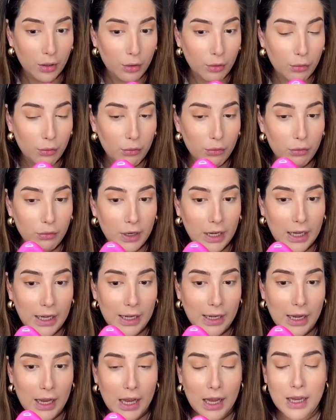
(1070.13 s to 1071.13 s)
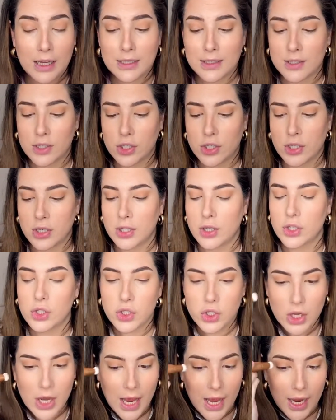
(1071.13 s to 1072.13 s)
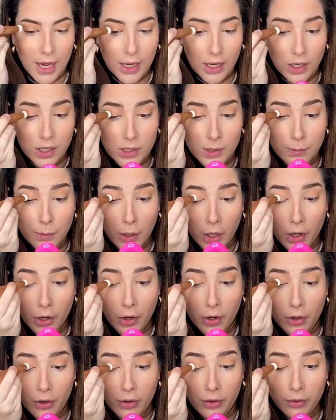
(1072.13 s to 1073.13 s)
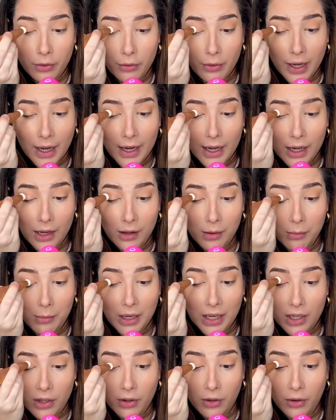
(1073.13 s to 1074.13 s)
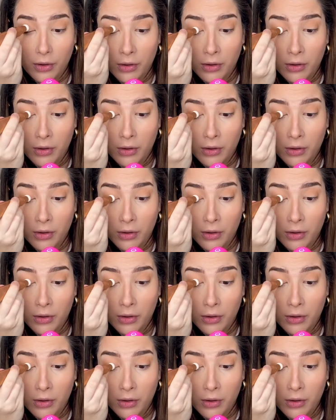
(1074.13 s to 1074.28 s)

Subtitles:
really nice shine and sparkle right in the middle,